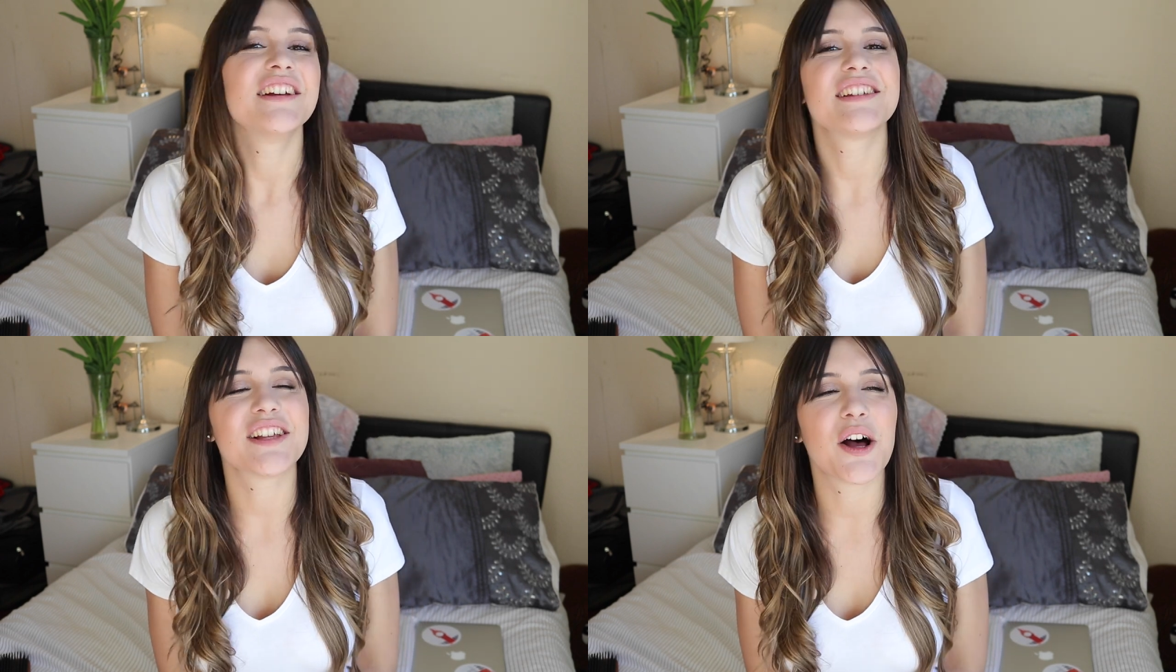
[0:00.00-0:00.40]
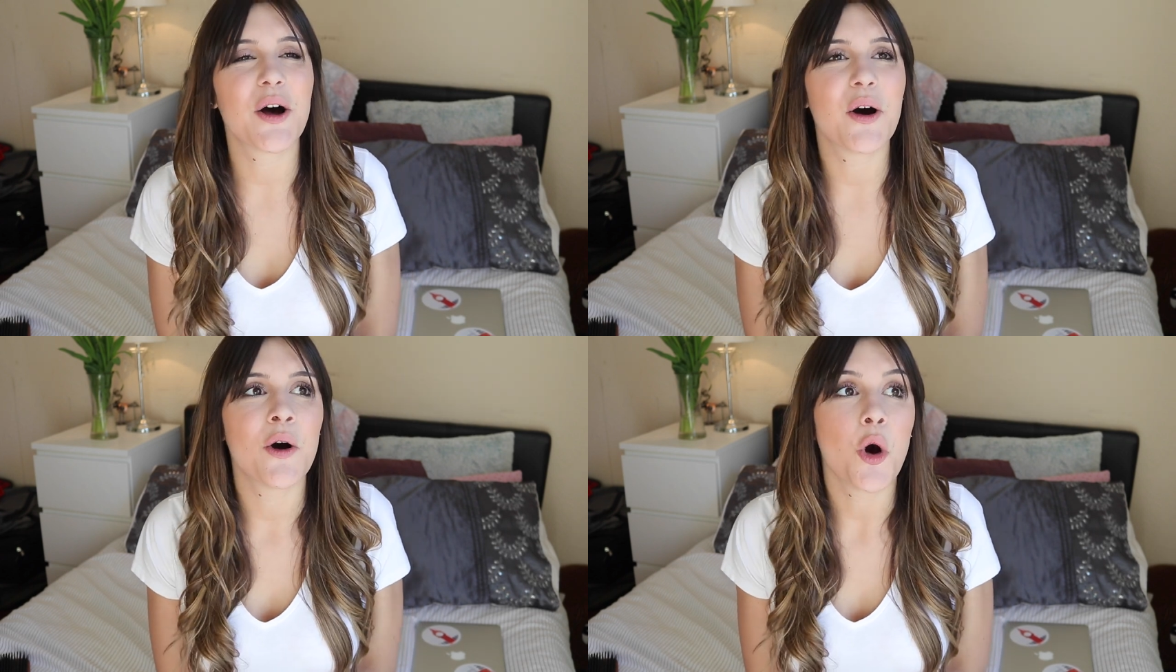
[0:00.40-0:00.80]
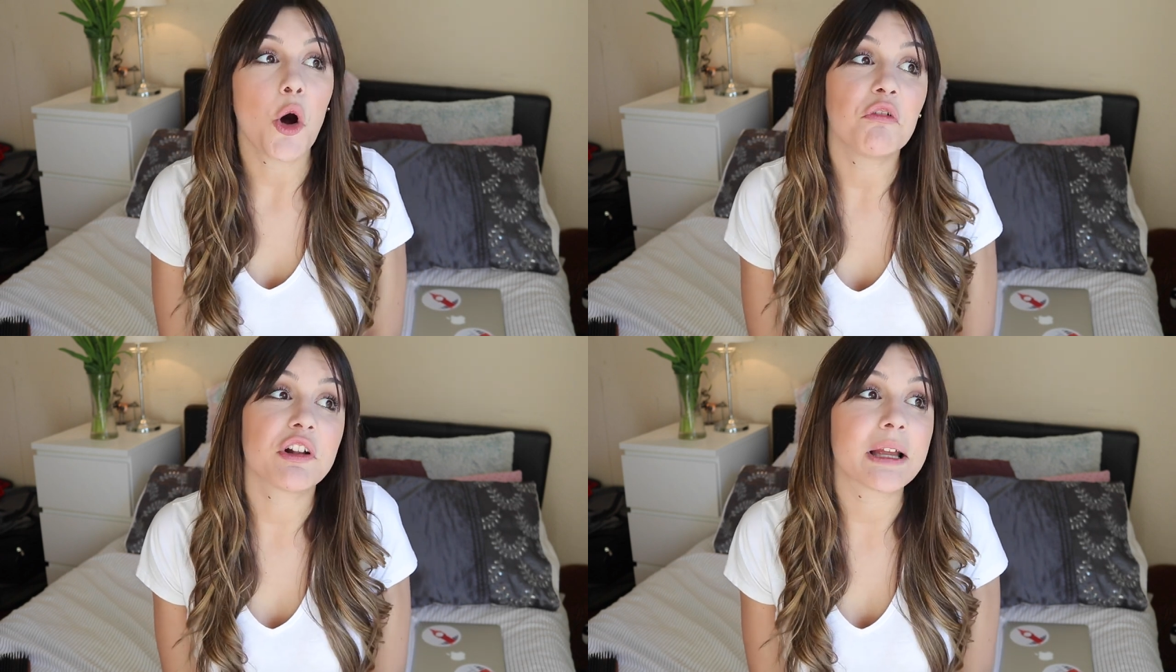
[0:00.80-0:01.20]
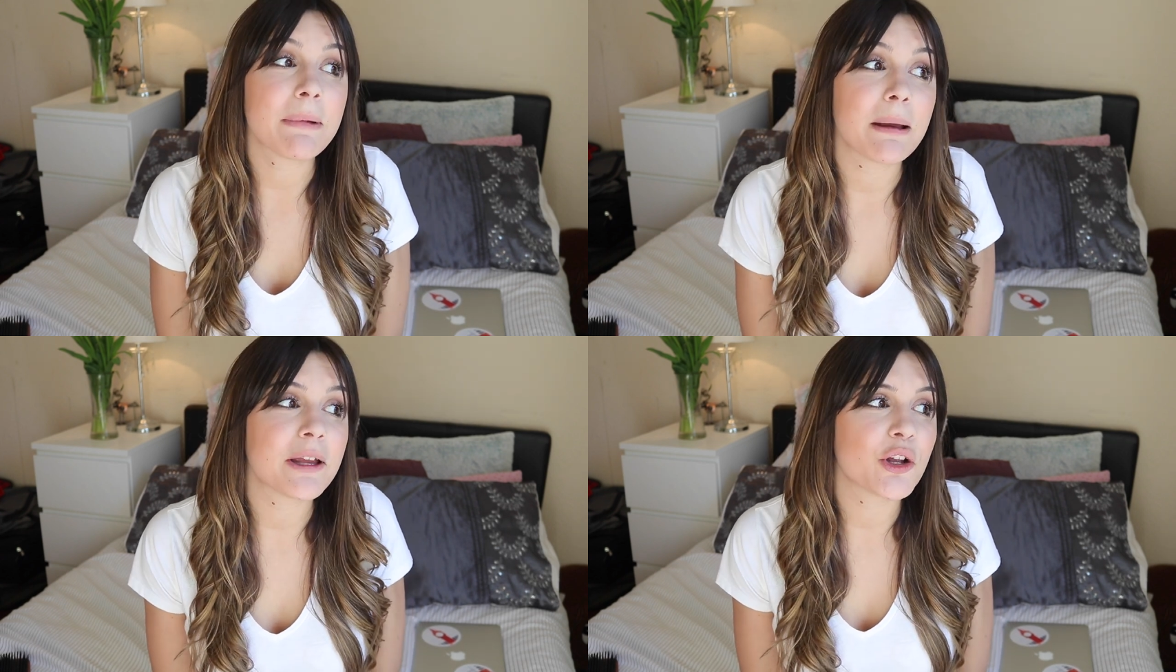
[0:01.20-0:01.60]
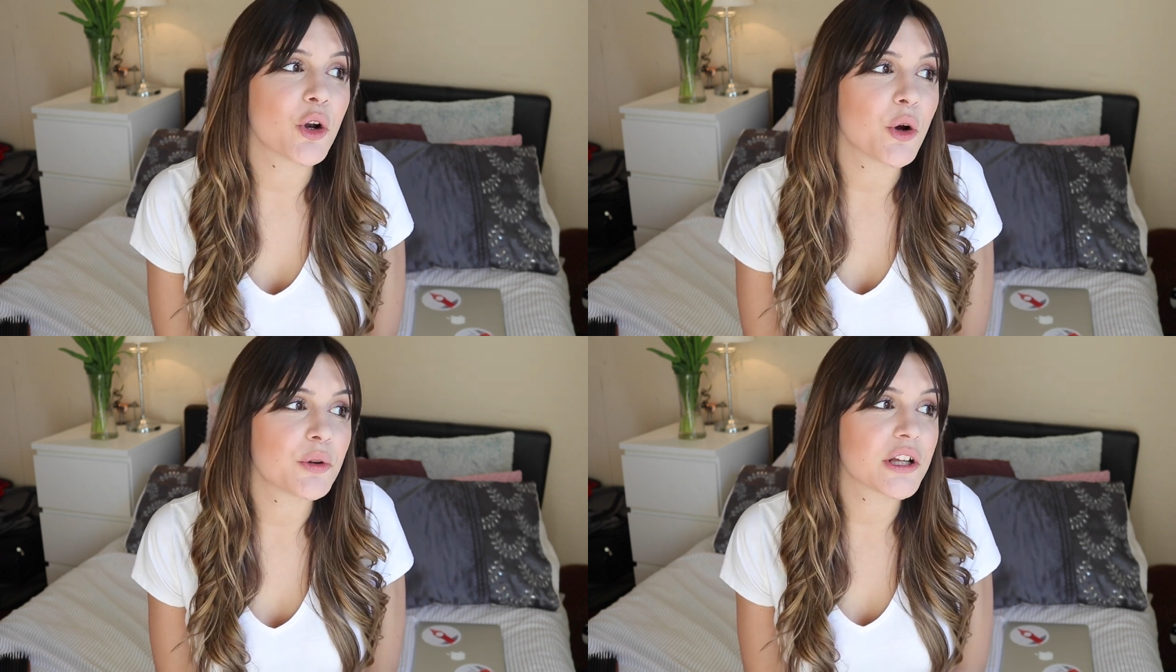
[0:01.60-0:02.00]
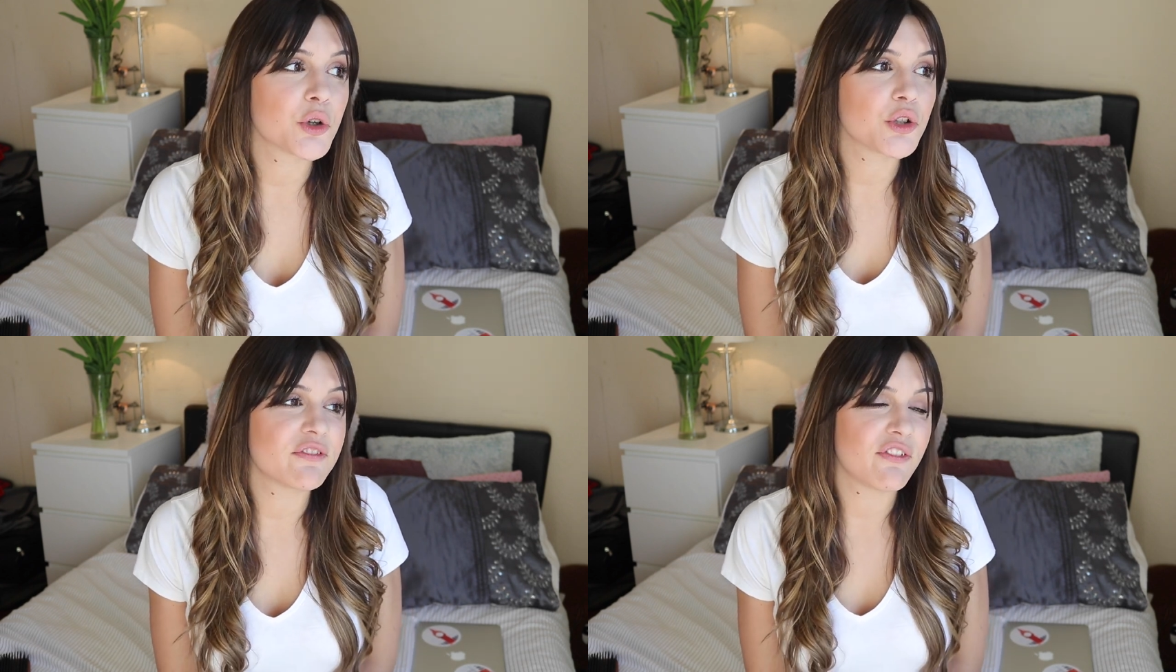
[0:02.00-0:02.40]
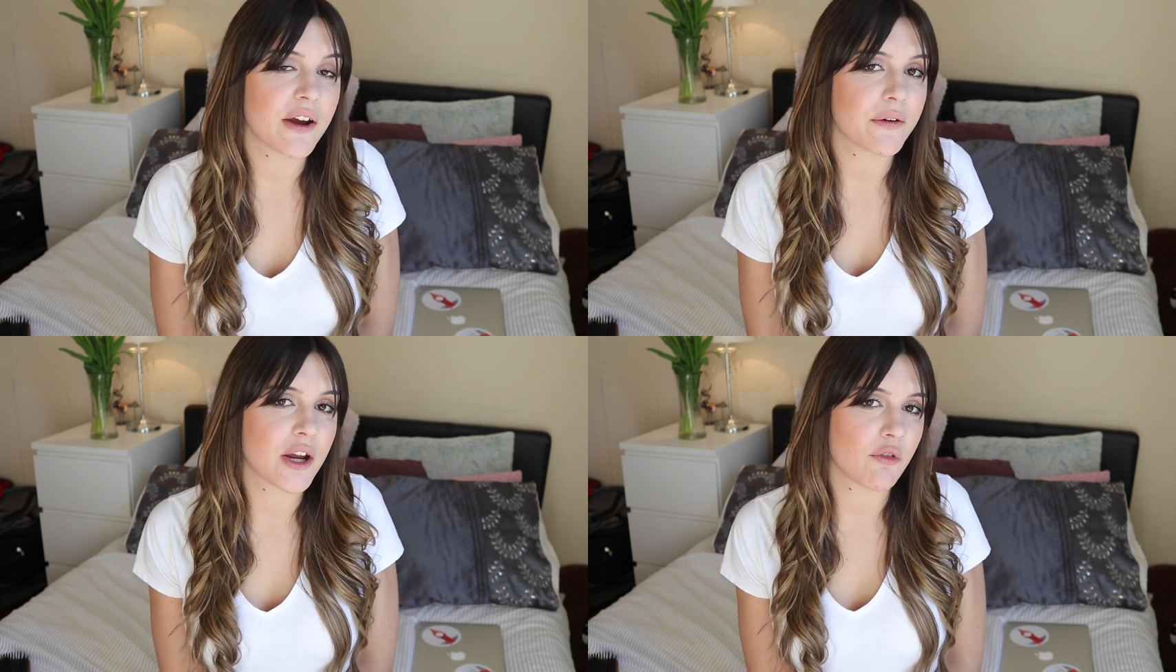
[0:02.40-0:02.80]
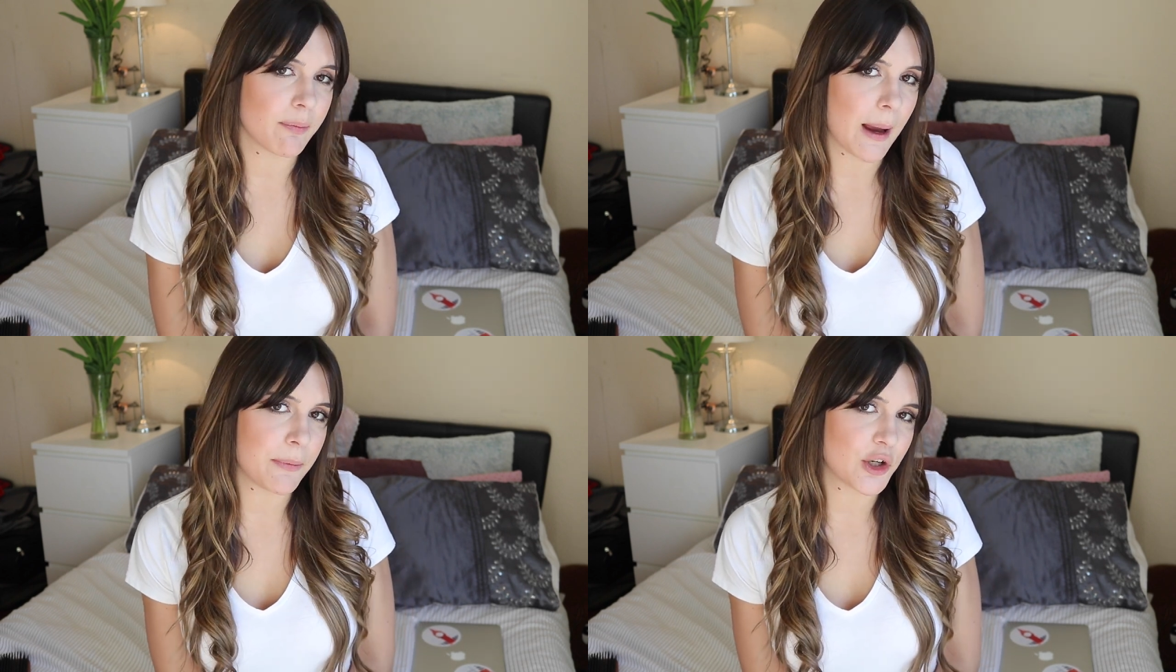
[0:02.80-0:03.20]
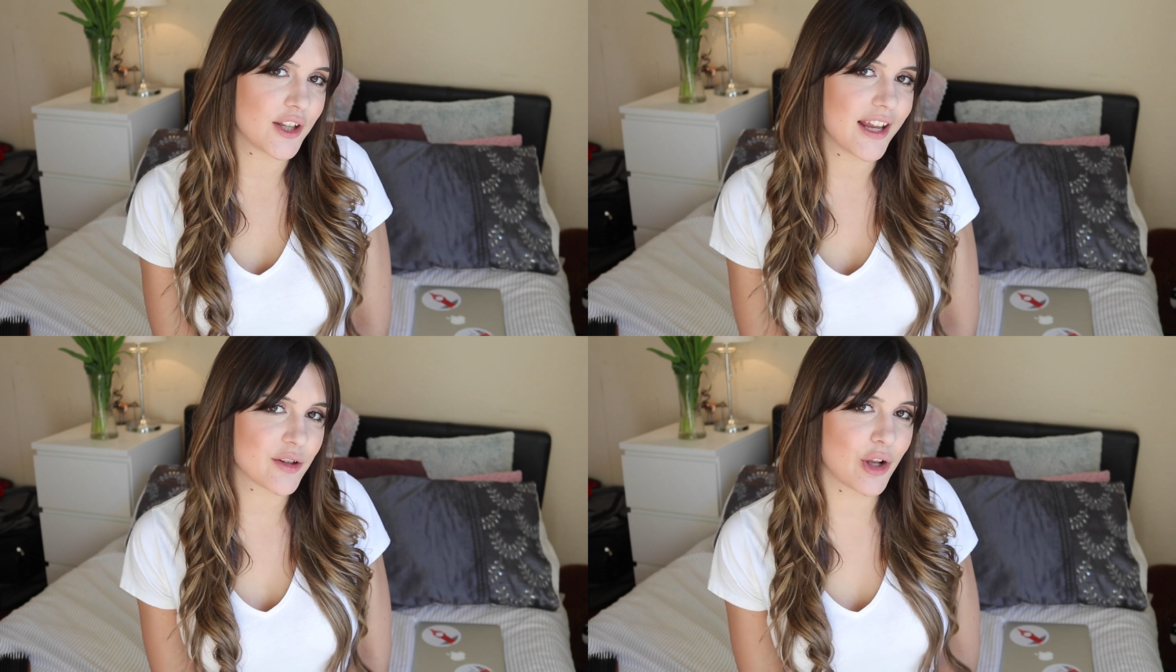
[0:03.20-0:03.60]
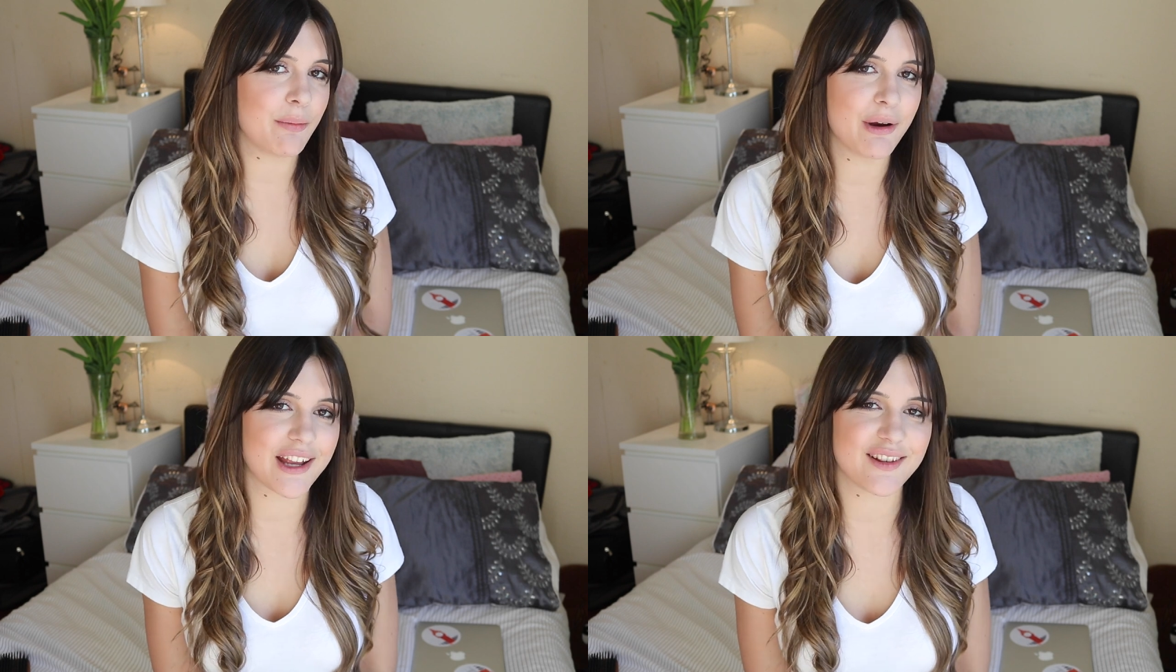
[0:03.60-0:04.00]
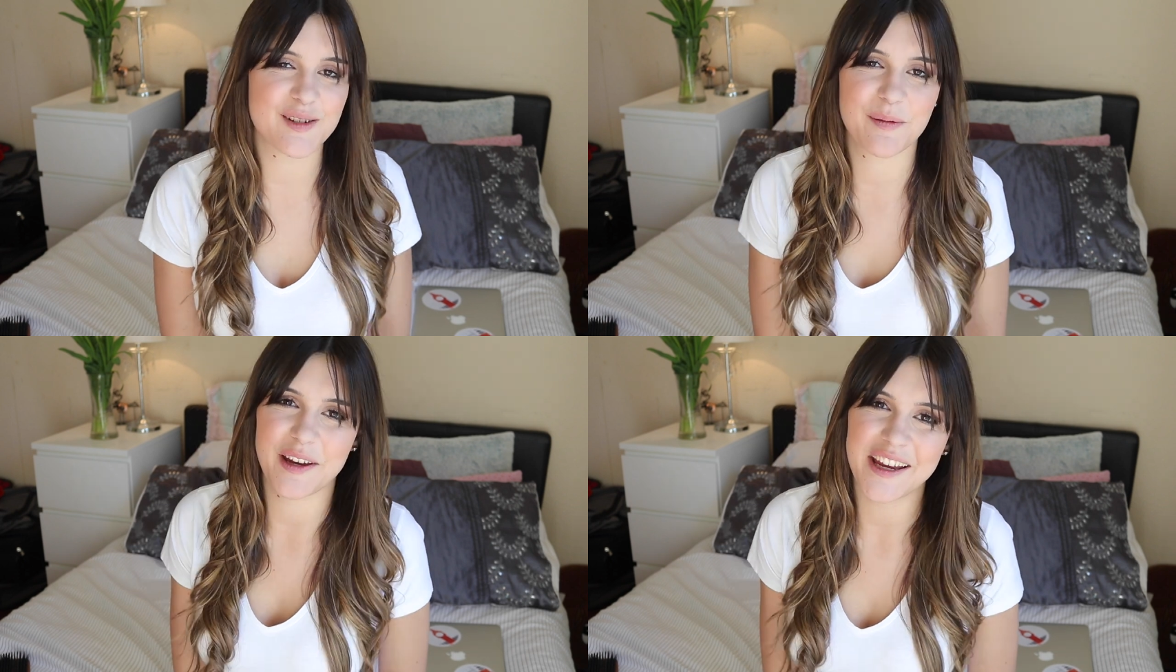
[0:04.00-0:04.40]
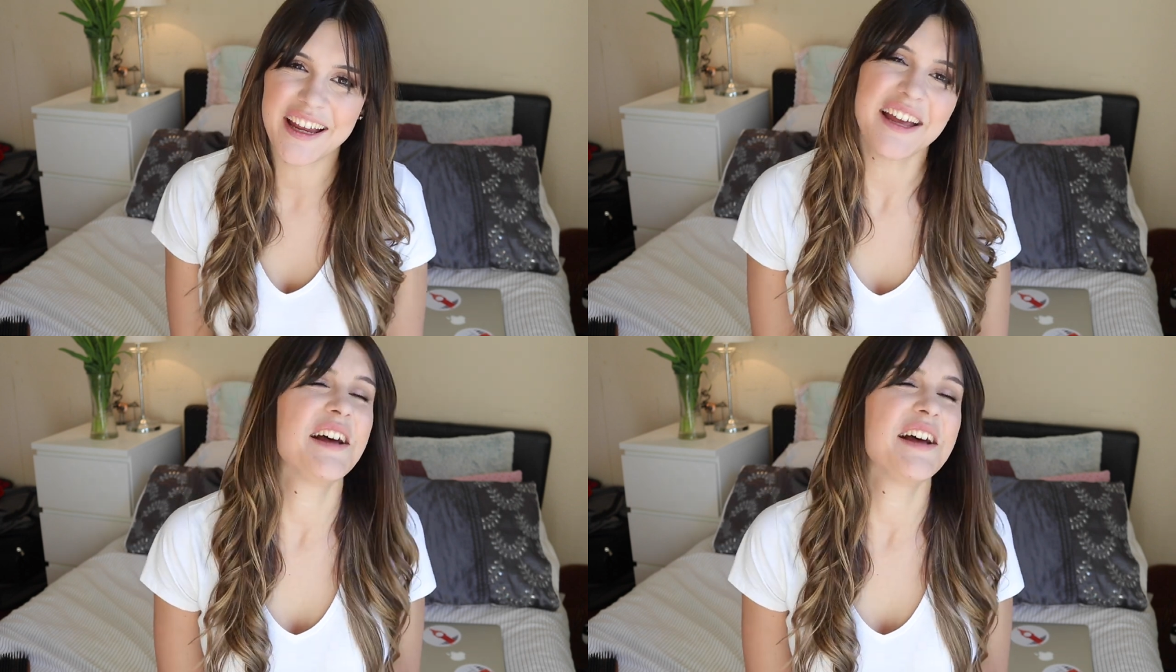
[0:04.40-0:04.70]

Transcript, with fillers: so hopefully maybe you know the good fairy of my birthday is gonna bring it to me